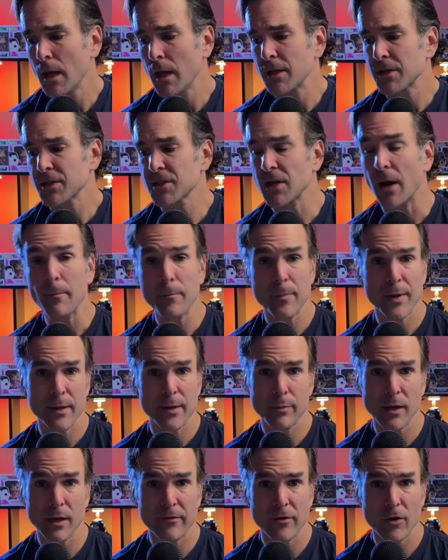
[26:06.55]
Some
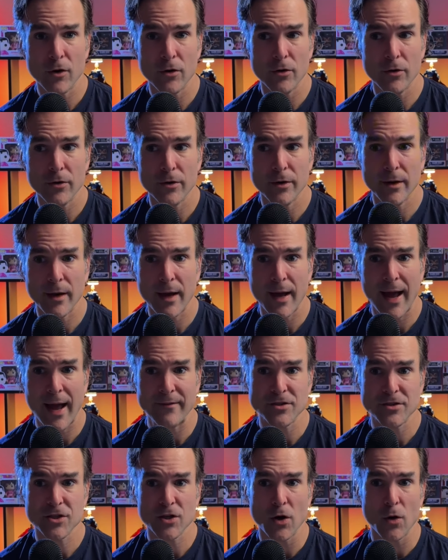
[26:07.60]
people I've heard
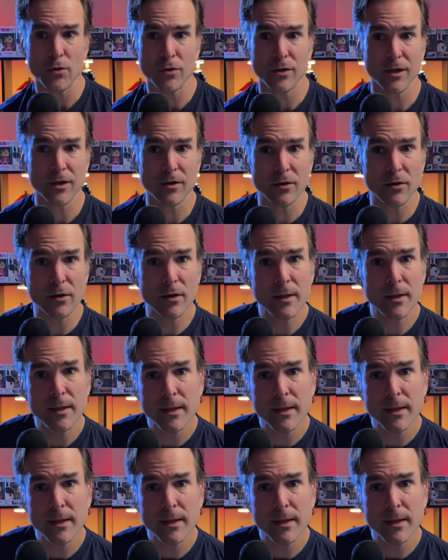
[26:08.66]
have sewn little